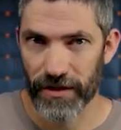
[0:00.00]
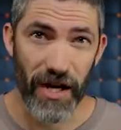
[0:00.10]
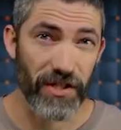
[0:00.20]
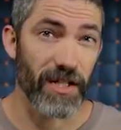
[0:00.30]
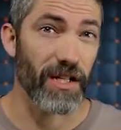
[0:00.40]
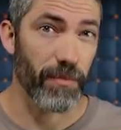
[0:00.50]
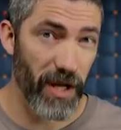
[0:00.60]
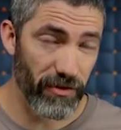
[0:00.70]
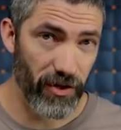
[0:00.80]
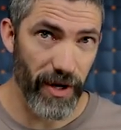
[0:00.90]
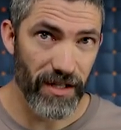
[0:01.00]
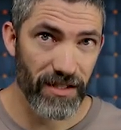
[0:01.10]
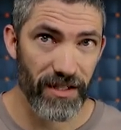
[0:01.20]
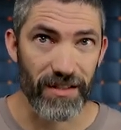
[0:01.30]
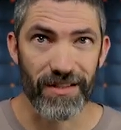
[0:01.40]
HTTP
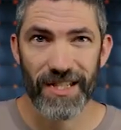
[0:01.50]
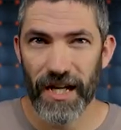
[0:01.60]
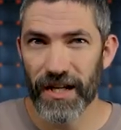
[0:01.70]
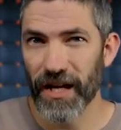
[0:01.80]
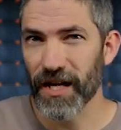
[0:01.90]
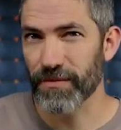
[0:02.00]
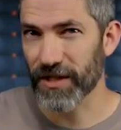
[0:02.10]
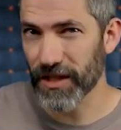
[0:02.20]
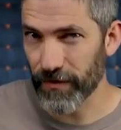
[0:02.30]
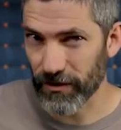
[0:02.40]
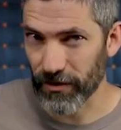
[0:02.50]
request is sending a specific